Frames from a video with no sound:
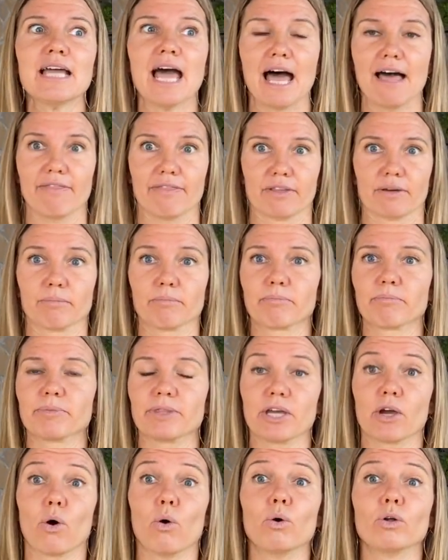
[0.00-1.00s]
and
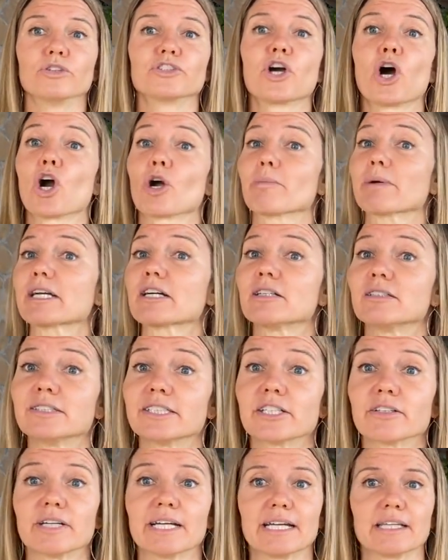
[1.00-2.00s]
the old karmic
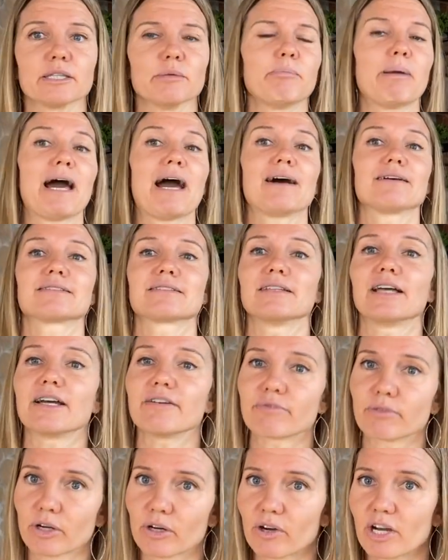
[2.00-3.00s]
clearing and the past
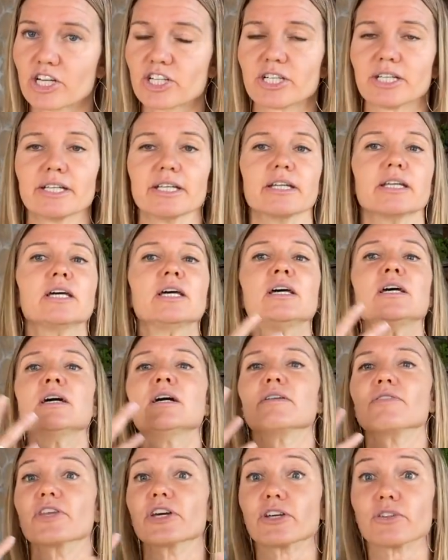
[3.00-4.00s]
life regression,
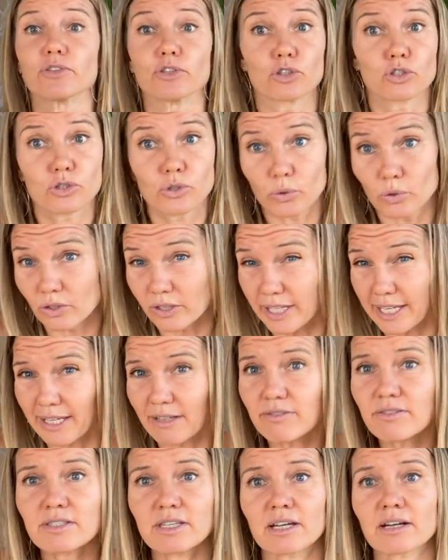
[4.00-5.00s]
and the soul
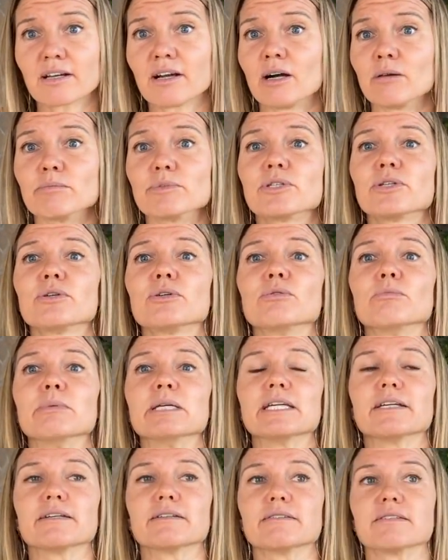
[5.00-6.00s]
gifts that come too,
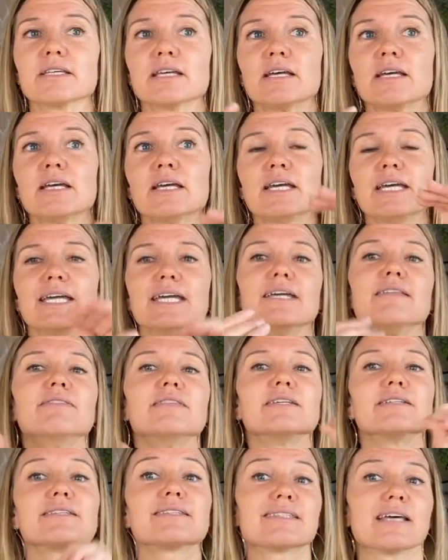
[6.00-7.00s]
because in
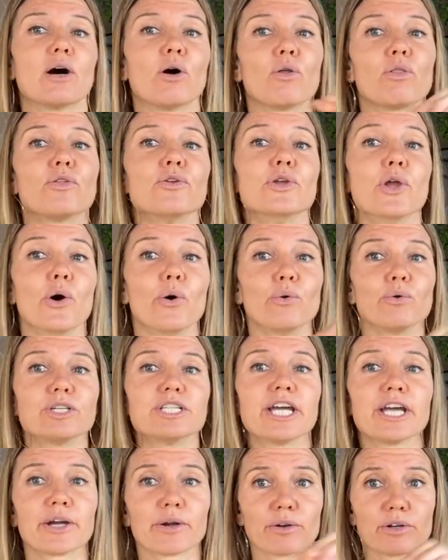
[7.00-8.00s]
this south node
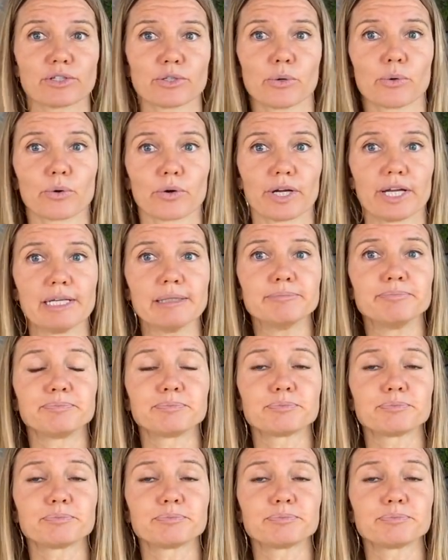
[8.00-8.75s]
territory,